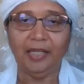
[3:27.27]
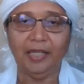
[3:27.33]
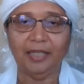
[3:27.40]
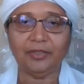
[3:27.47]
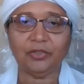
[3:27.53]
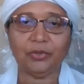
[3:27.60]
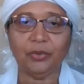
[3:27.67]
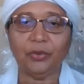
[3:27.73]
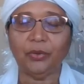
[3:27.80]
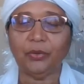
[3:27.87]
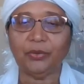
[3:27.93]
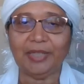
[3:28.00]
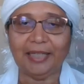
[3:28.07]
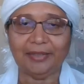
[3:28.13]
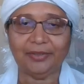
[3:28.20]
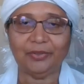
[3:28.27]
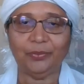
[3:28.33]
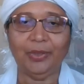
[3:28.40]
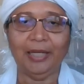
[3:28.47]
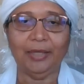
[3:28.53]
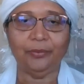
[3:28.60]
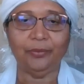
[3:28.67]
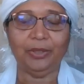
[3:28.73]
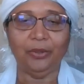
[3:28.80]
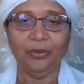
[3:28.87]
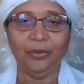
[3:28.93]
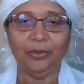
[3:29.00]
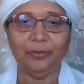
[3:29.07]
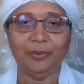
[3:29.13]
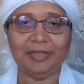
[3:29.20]
And so that is why we are
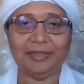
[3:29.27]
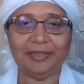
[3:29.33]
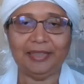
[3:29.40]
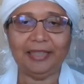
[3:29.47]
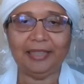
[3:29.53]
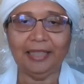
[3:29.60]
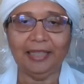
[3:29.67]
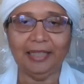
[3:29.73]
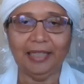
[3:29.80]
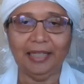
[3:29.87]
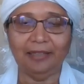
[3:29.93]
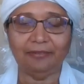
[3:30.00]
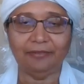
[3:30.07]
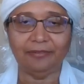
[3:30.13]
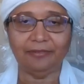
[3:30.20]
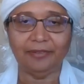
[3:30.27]
always seeking love.